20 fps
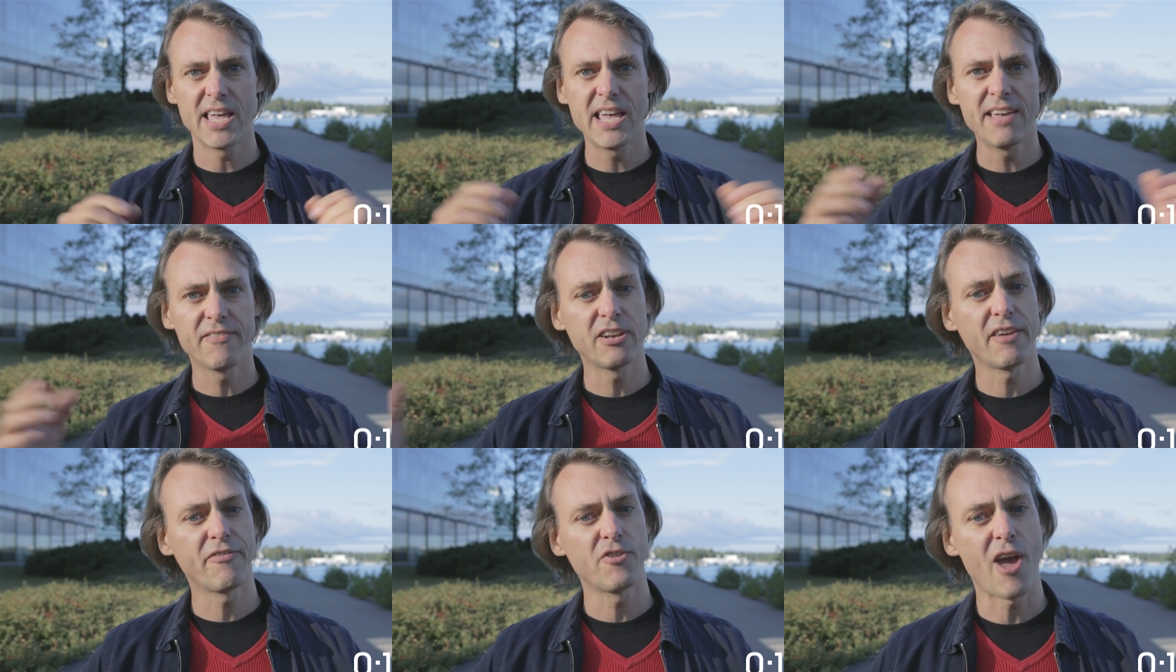
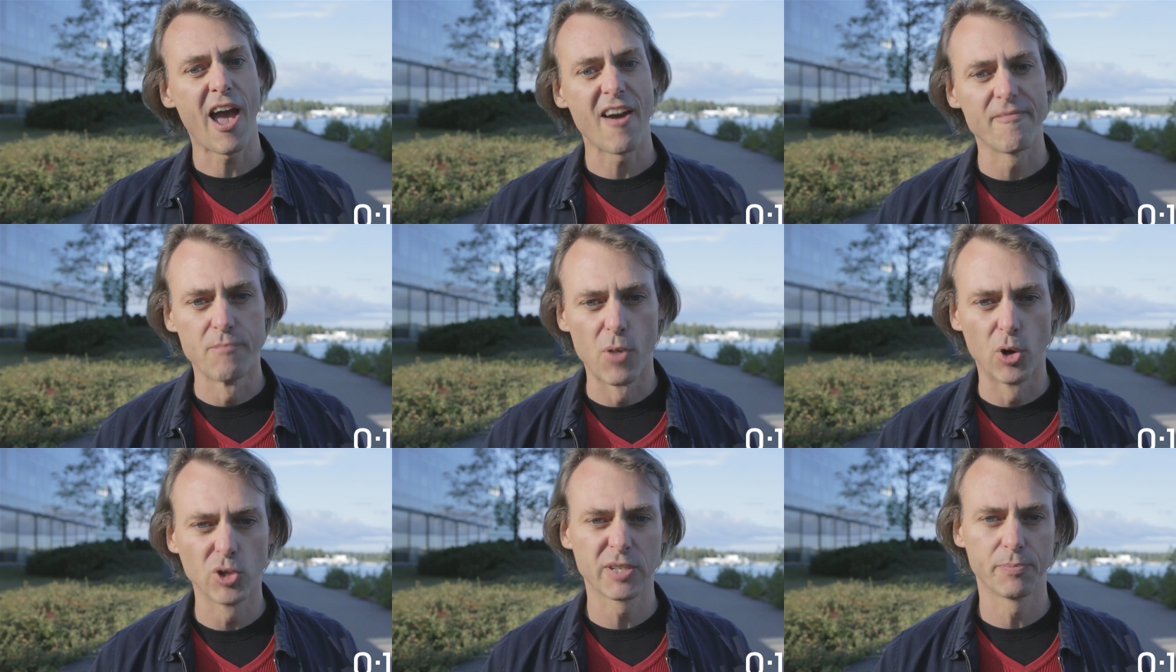Even if you
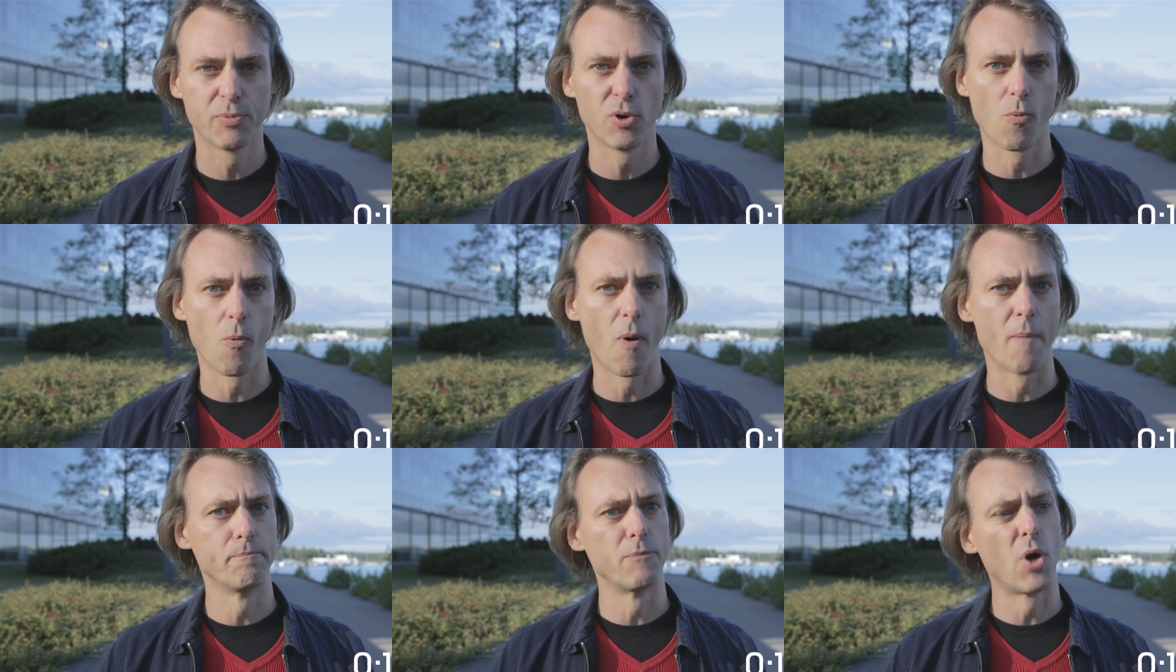have
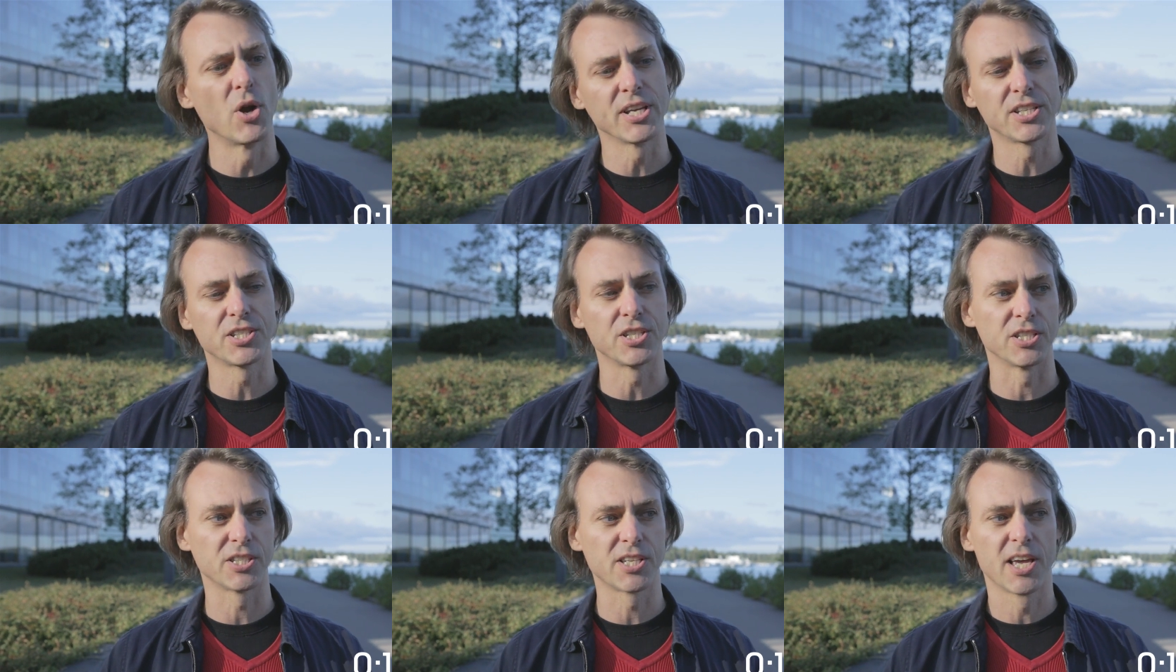multiple
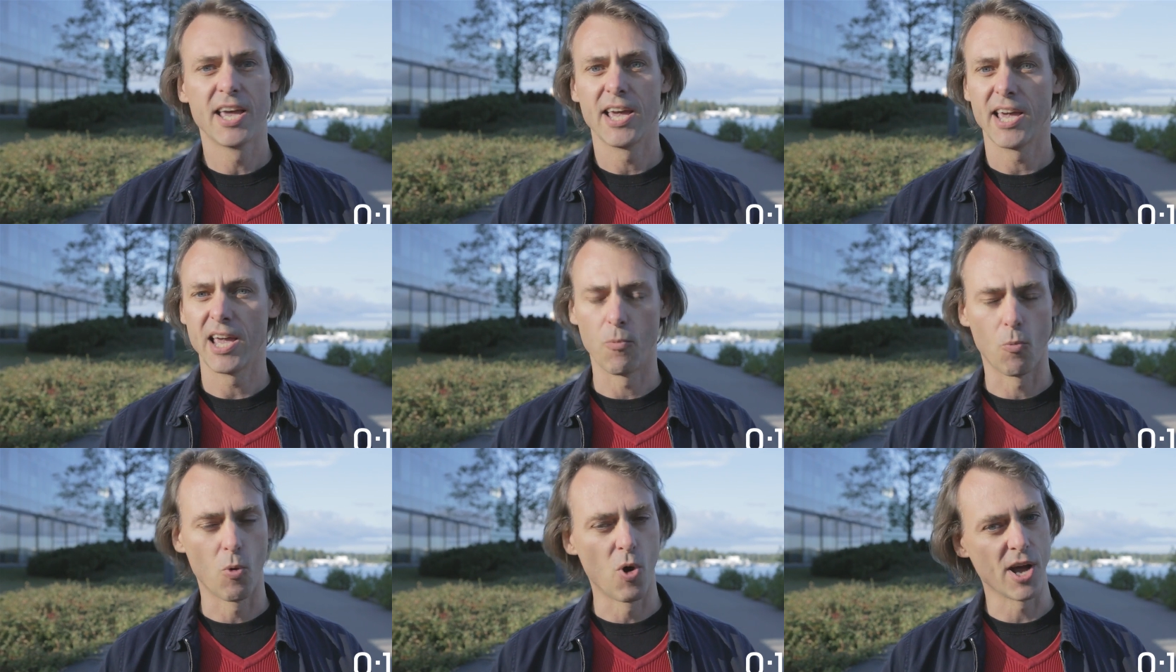monitors,
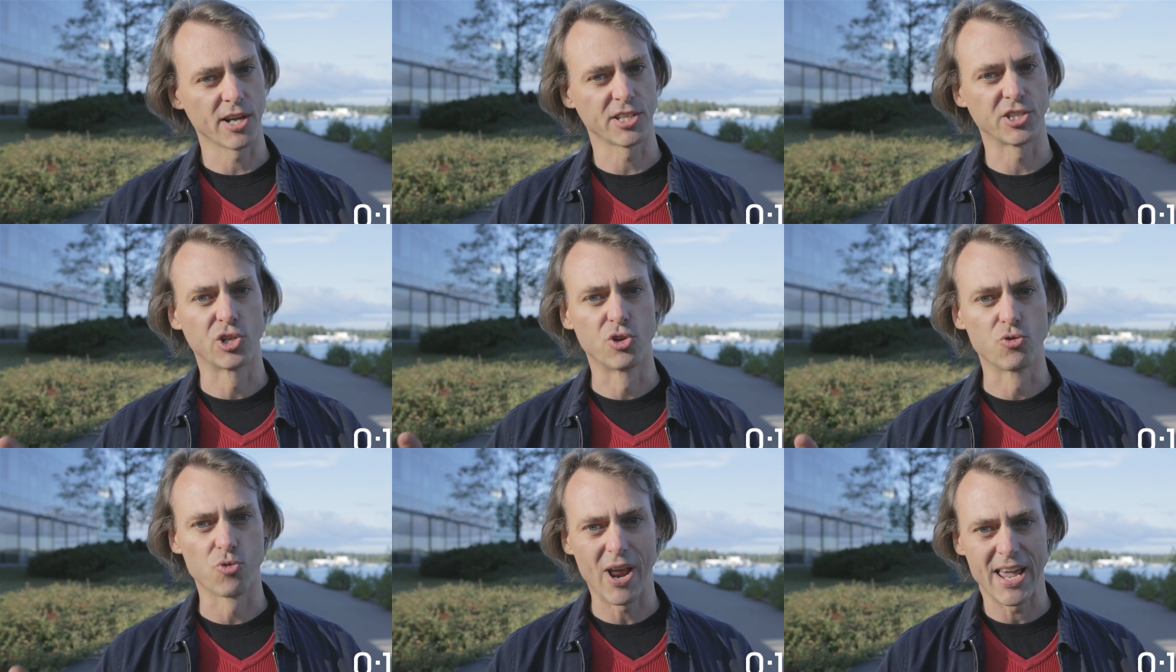it
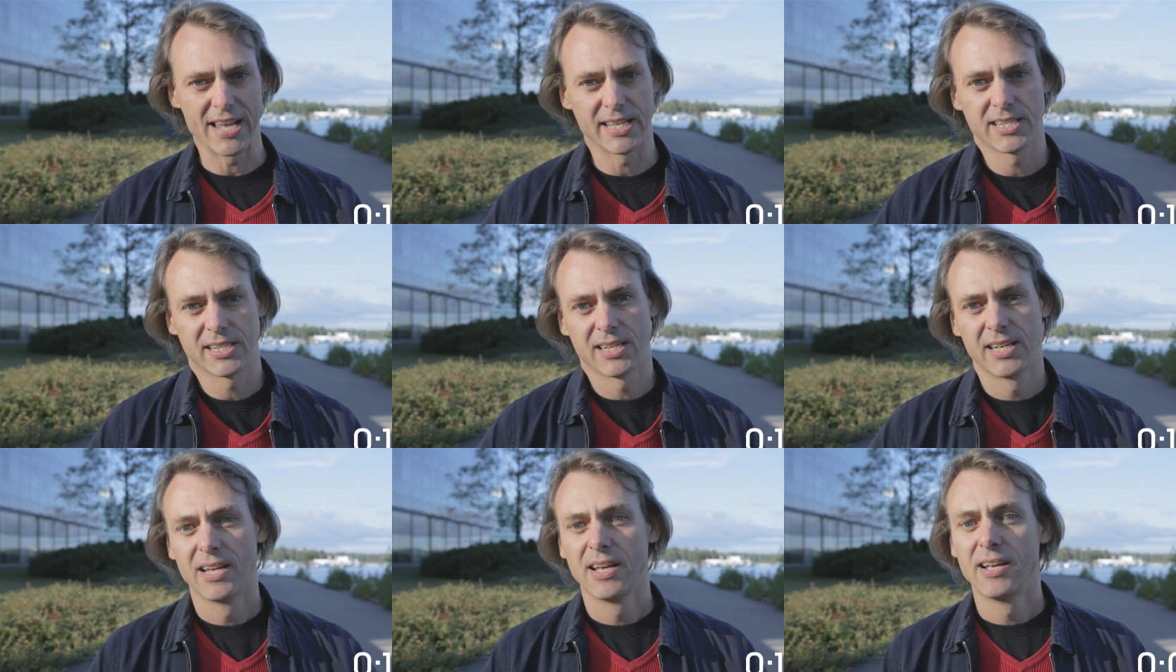works
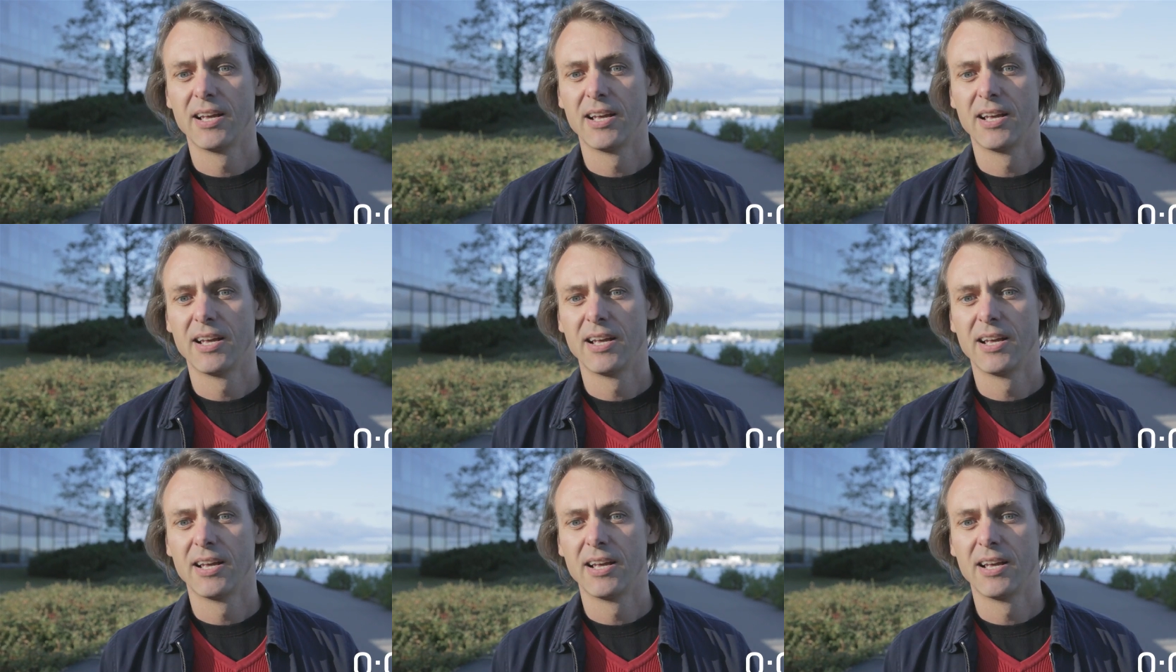great.